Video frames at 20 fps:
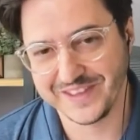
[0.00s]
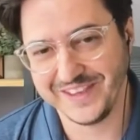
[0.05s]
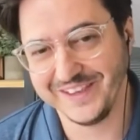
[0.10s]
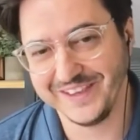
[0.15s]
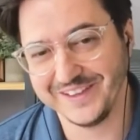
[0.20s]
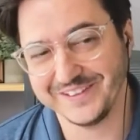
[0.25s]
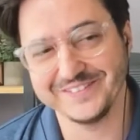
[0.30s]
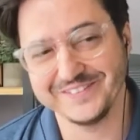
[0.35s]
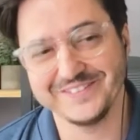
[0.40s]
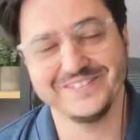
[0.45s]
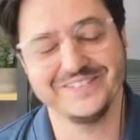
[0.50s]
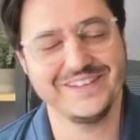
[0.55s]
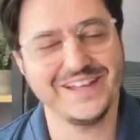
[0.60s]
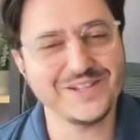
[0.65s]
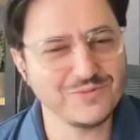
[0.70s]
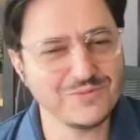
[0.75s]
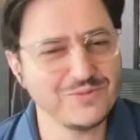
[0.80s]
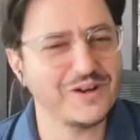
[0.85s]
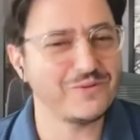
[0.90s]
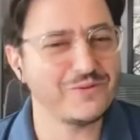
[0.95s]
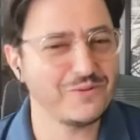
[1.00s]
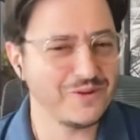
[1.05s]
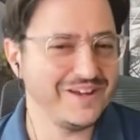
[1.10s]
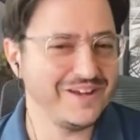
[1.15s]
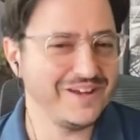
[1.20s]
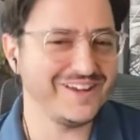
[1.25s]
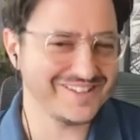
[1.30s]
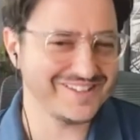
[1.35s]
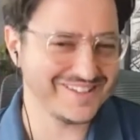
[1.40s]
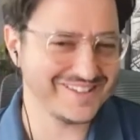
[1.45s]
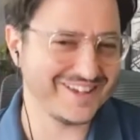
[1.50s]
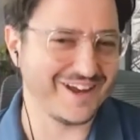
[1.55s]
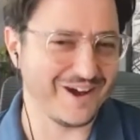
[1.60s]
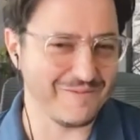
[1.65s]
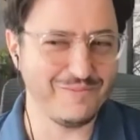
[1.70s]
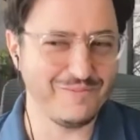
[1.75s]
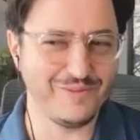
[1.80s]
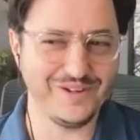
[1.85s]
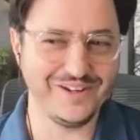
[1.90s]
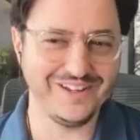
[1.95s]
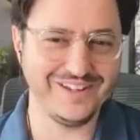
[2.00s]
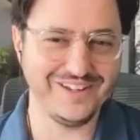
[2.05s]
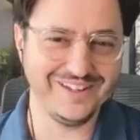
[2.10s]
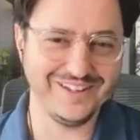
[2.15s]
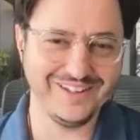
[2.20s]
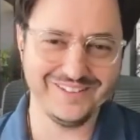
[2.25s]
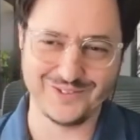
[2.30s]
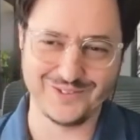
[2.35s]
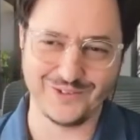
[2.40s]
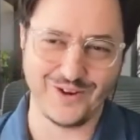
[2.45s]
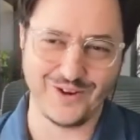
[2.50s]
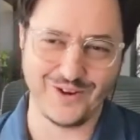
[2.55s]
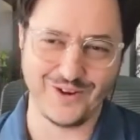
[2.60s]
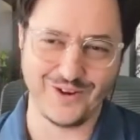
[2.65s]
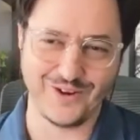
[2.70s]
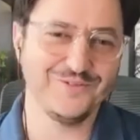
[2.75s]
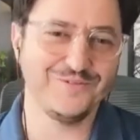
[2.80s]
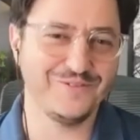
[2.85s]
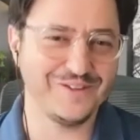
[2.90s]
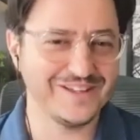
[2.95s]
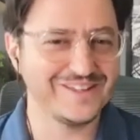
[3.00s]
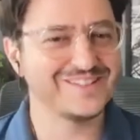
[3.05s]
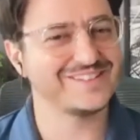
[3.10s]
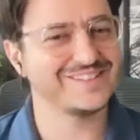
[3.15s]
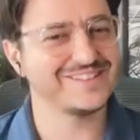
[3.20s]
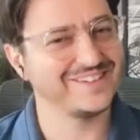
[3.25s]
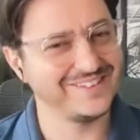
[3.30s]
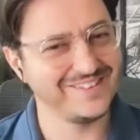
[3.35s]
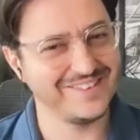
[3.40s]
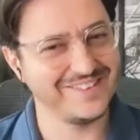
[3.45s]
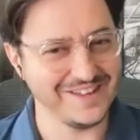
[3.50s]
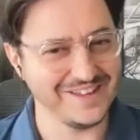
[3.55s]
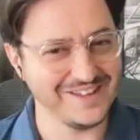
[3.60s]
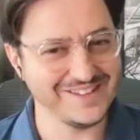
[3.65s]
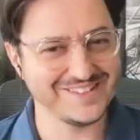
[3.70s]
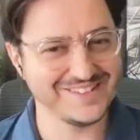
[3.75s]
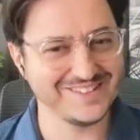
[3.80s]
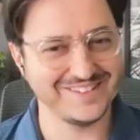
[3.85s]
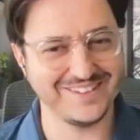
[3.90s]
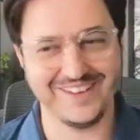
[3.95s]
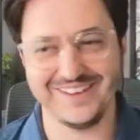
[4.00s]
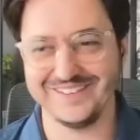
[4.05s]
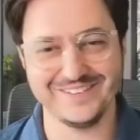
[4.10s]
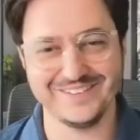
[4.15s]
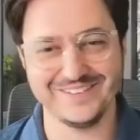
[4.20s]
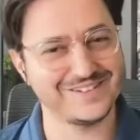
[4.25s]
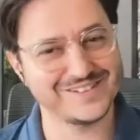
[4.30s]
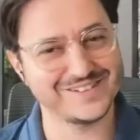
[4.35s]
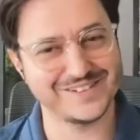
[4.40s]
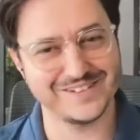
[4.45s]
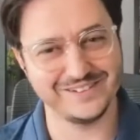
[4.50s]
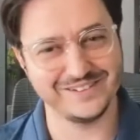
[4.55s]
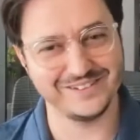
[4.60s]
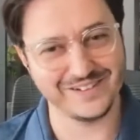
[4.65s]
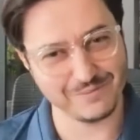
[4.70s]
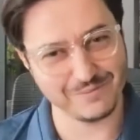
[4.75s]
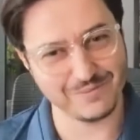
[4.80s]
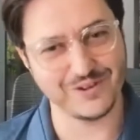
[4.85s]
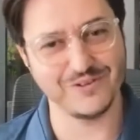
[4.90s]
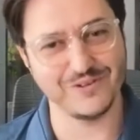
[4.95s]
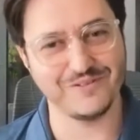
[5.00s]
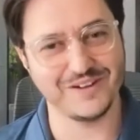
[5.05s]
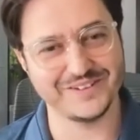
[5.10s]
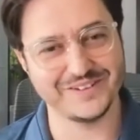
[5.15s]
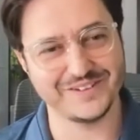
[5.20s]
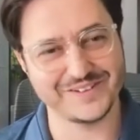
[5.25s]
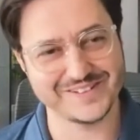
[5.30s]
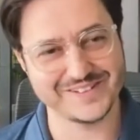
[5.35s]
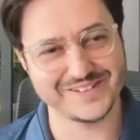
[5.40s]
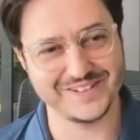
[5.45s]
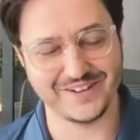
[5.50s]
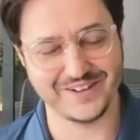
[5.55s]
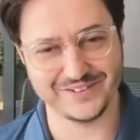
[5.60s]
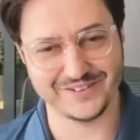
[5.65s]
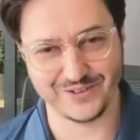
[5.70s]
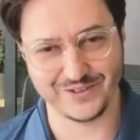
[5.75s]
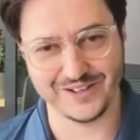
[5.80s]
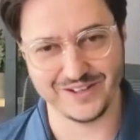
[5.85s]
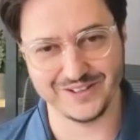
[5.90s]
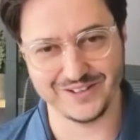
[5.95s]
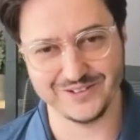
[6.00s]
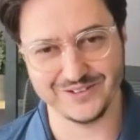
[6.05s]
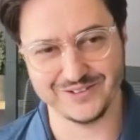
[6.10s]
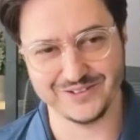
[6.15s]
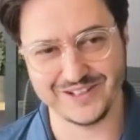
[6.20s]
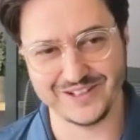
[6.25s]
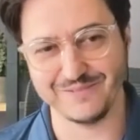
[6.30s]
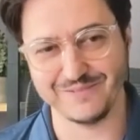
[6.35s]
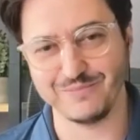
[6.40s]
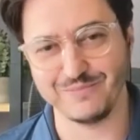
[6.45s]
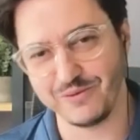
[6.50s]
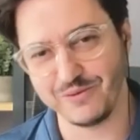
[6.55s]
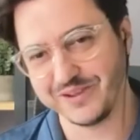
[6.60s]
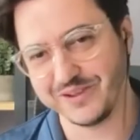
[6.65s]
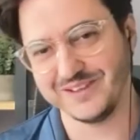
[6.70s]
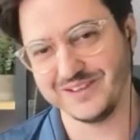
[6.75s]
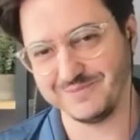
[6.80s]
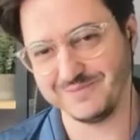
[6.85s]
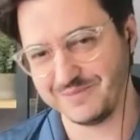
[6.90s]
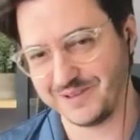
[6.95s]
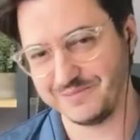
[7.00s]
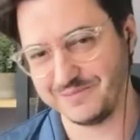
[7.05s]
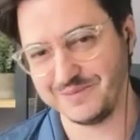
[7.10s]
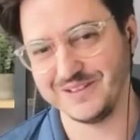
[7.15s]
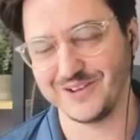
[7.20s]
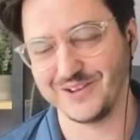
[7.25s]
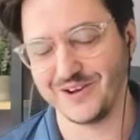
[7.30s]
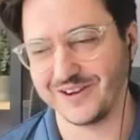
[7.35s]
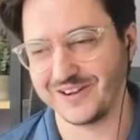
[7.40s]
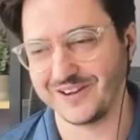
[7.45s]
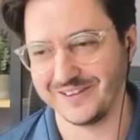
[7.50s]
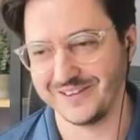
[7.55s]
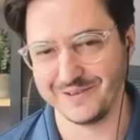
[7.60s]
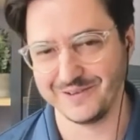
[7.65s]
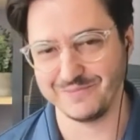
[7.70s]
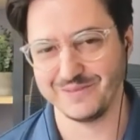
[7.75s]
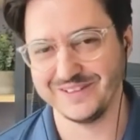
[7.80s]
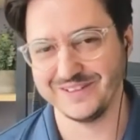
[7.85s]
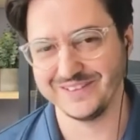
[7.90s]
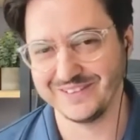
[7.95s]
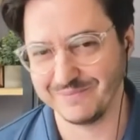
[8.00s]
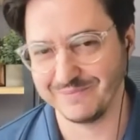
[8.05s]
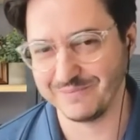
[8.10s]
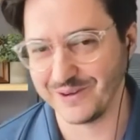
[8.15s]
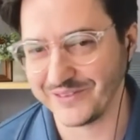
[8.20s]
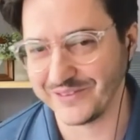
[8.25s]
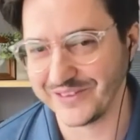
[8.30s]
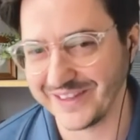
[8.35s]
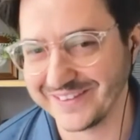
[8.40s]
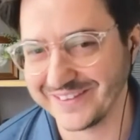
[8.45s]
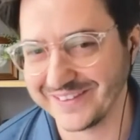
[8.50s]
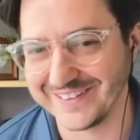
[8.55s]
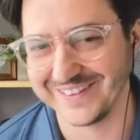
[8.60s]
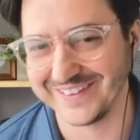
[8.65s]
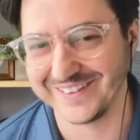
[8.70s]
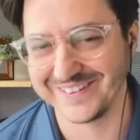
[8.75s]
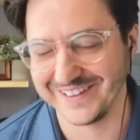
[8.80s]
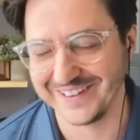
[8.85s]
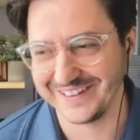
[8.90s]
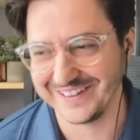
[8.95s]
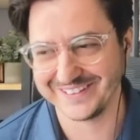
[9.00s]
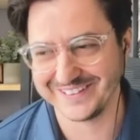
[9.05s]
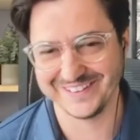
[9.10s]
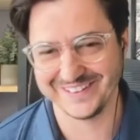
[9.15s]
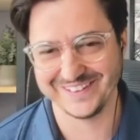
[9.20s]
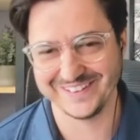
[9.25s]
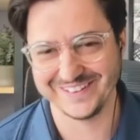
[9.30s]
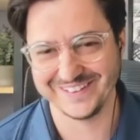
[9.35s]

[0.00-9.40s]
And that's where we as a company try to fix things. And there's a number of others that are trying to do that, but we can maybe talk a little bit about that uh, a little